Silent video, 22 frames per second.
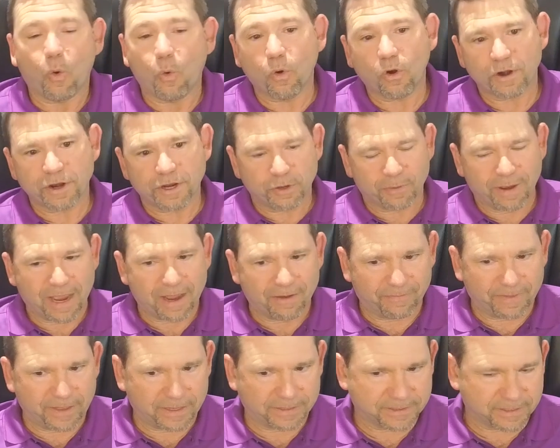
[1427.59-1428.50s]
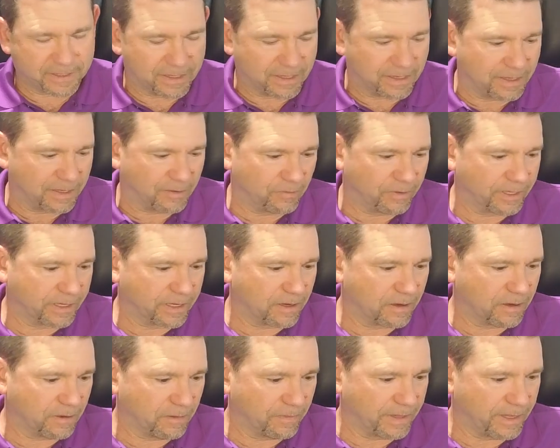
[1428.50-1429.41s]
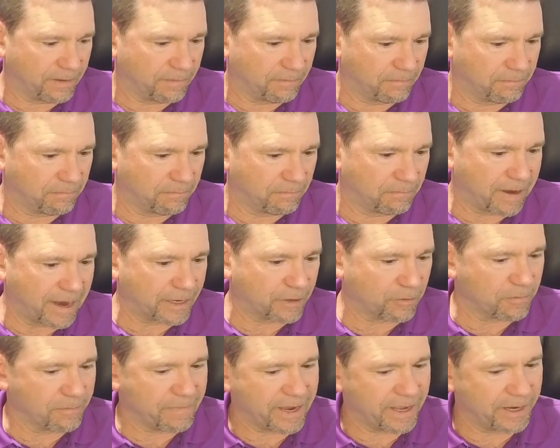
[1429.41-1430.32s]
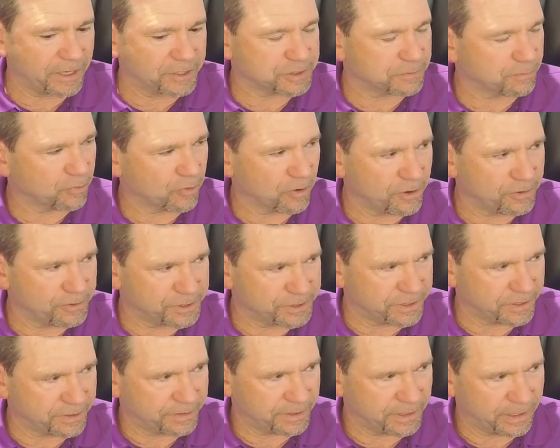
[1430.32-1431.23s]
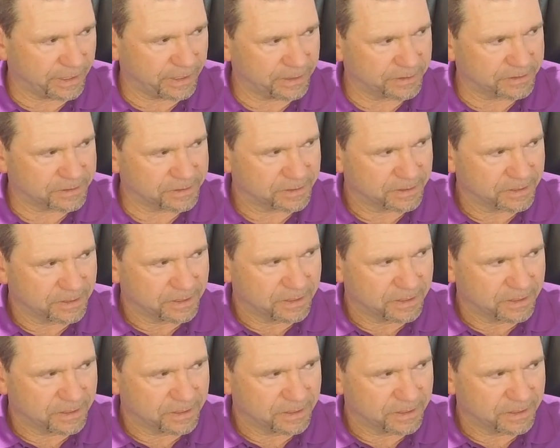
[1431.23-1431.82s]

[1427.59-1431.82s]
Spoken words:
Or you have that what they call that micromanage approach to things.